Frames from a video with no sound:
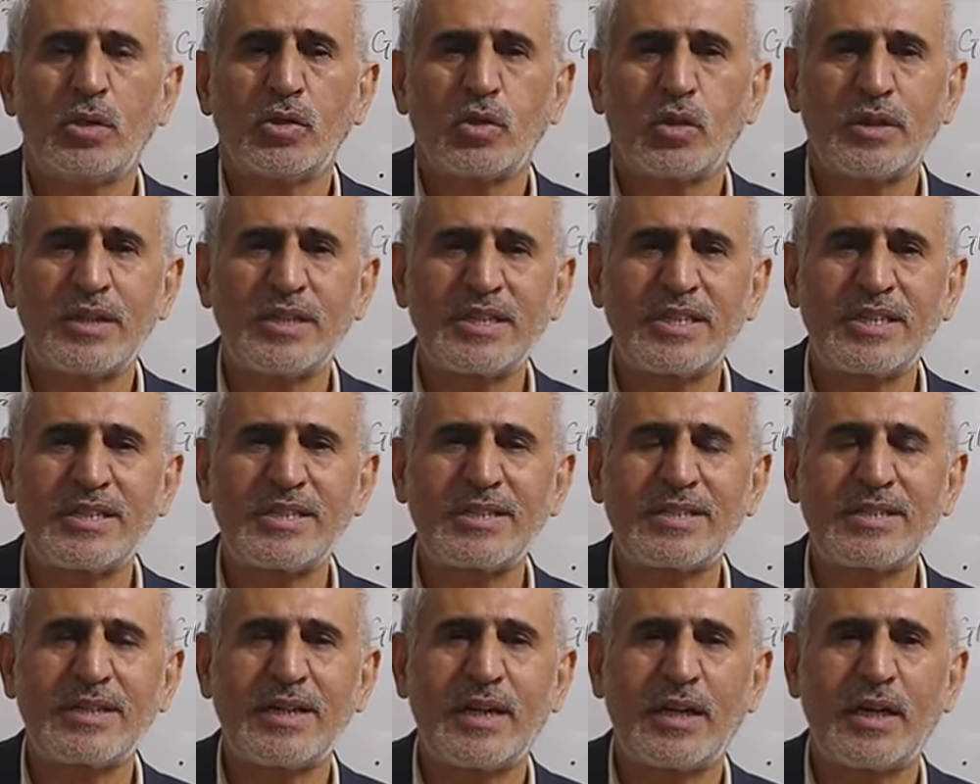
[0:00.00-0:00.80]
So this
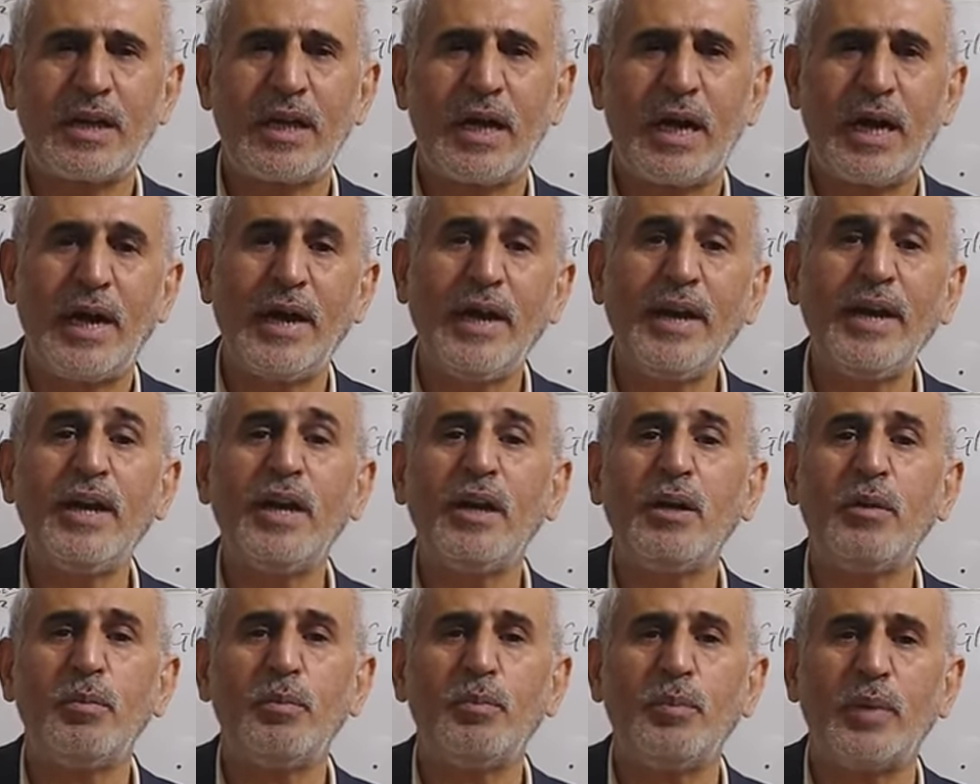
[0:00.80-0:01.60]
is
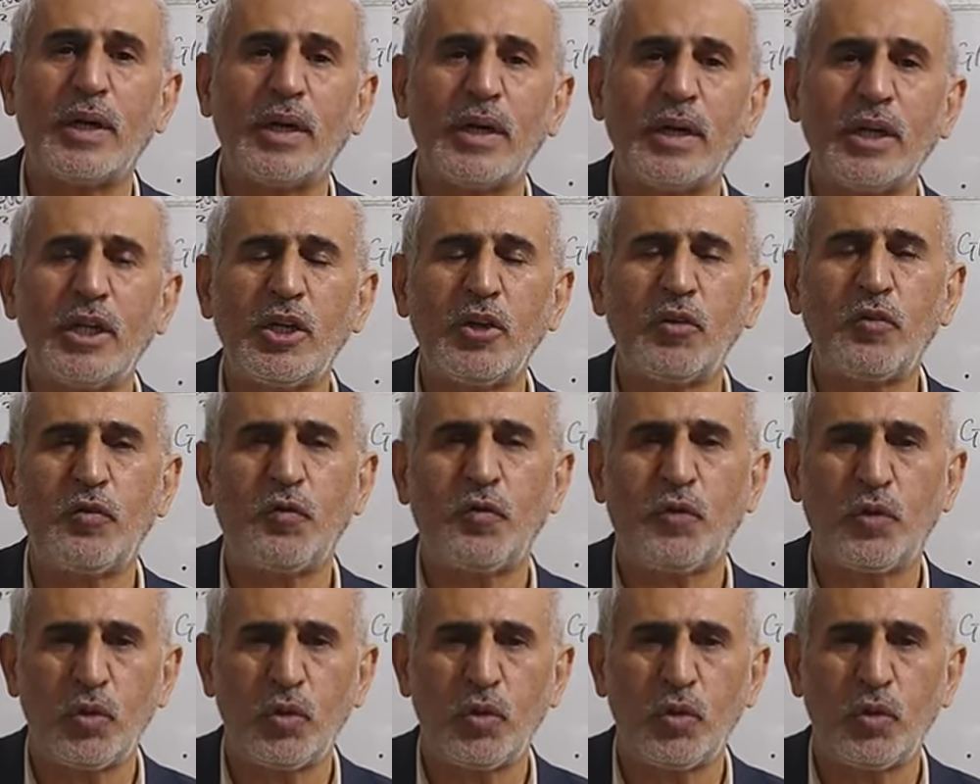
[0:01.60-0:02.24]
unburned